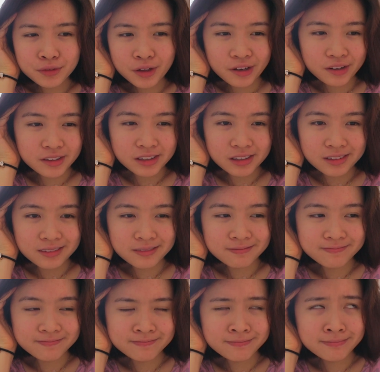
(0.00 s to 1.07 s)
vlogged in
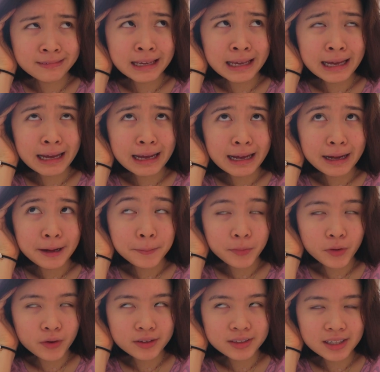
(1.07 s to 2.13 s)

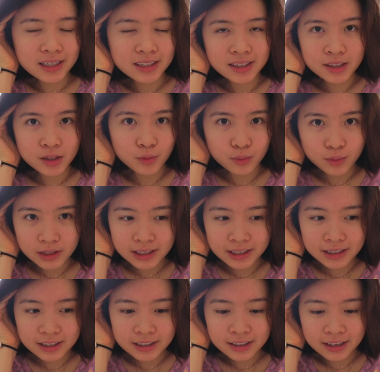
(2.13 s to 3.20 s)
more than a
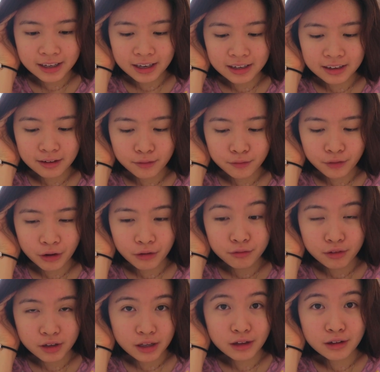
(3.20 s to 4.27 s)
week and it felt
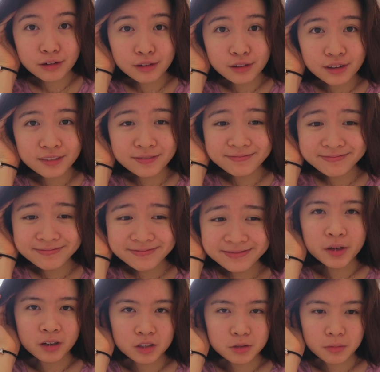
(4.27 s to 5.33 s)
really good
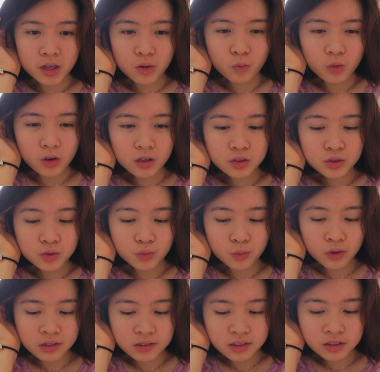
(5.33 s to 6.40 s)
because my voice
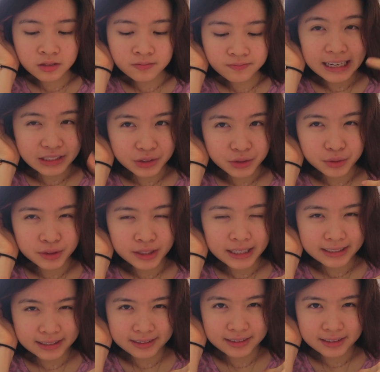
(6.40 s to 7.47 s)
wasn't as good
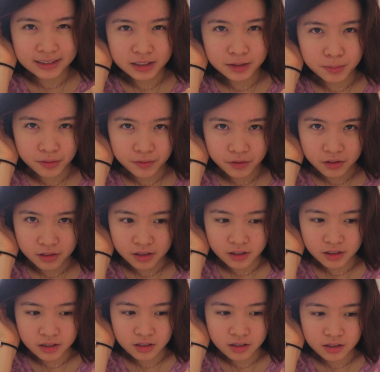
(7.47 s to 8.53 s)
as this before
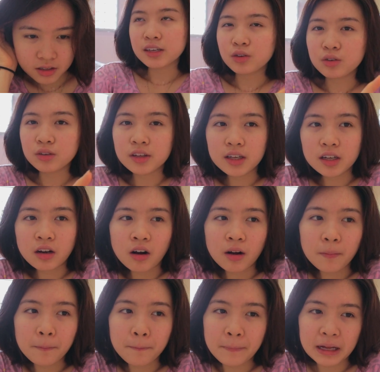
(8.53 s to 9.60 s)
this. It only
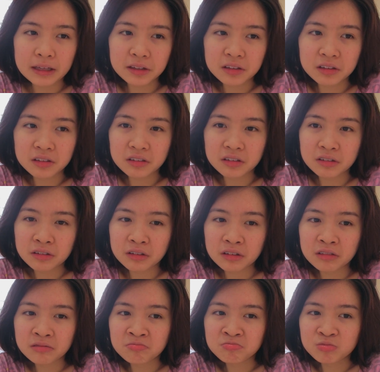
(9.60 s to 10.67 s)
got
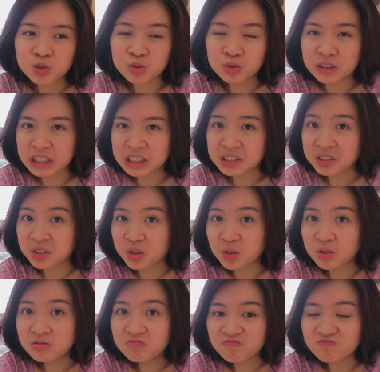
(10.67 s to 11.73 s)
better two days
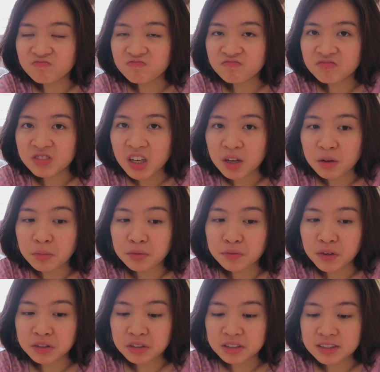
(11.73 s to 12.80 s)
ago. Mm-hmm.
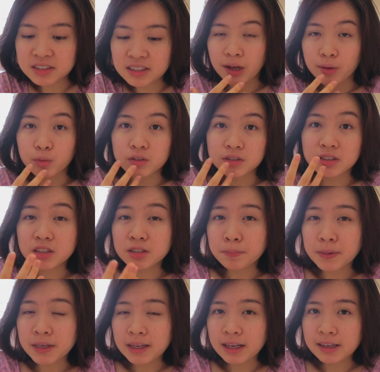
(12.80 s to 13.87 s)
Before this, I wasn't
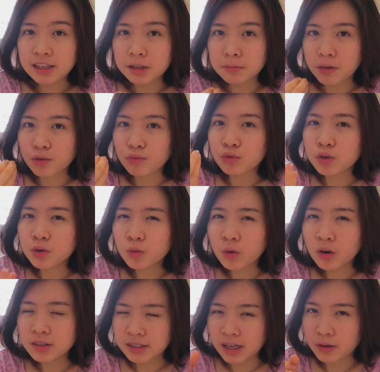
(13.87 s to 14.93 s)
speaking in my real
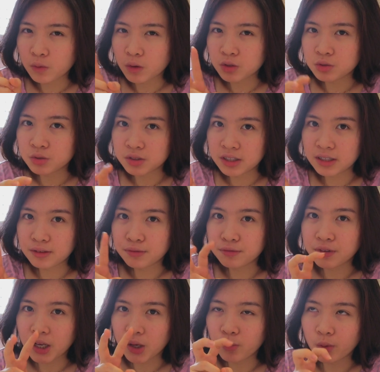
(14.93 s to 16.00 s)
voice. I was using the
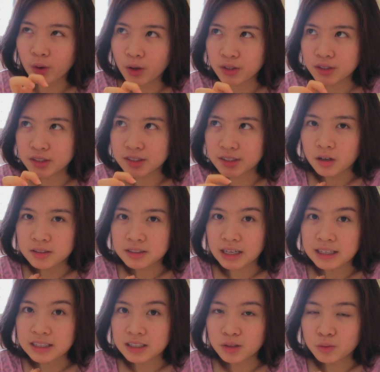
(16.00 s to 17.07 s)
fake voice because
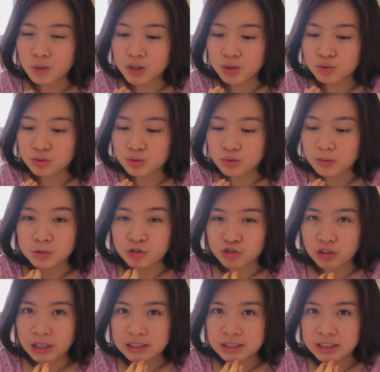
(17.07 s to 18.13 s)
I didn't want to
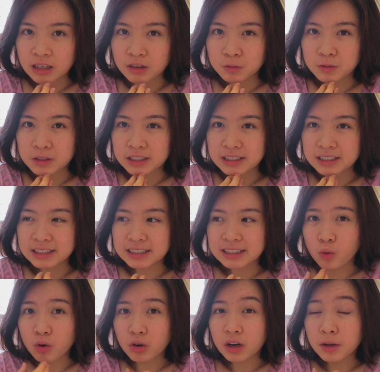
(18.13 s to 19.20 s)
stress out the
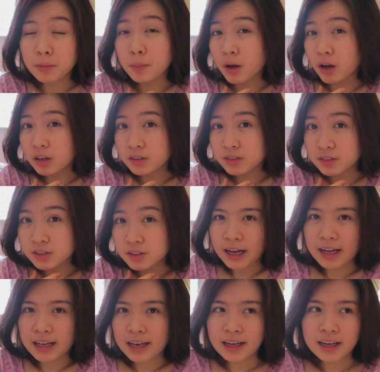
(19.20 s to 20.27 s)
vocal box.
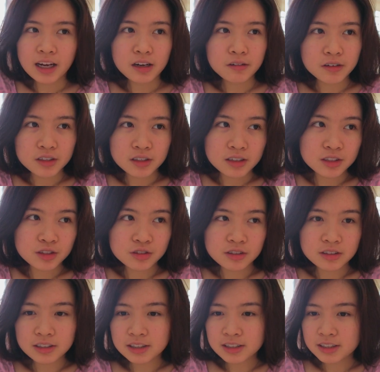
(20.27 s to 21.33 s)
I like how I
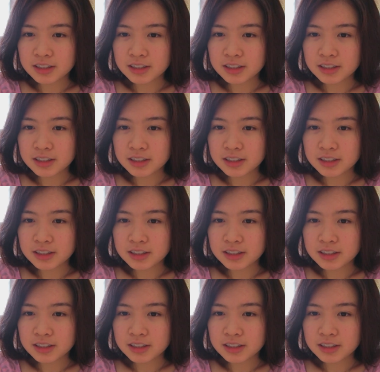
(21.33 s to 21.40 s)
literally